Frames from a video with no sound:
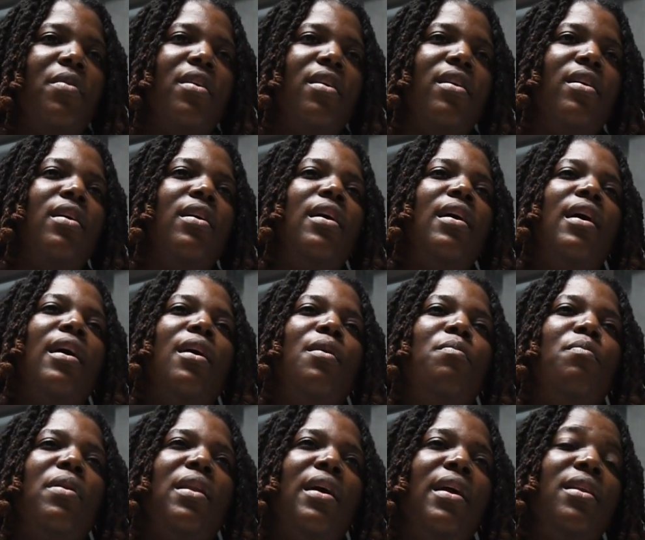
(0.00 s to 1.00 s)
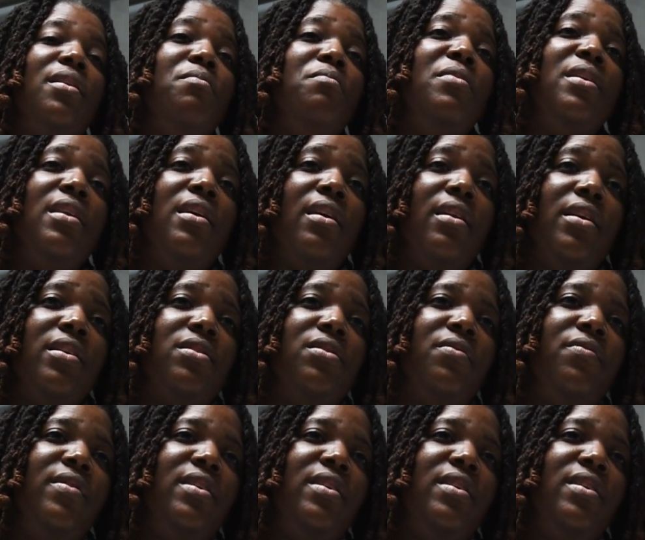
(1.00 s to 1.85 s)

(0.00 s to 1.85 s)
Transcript: there. I applied immediately to the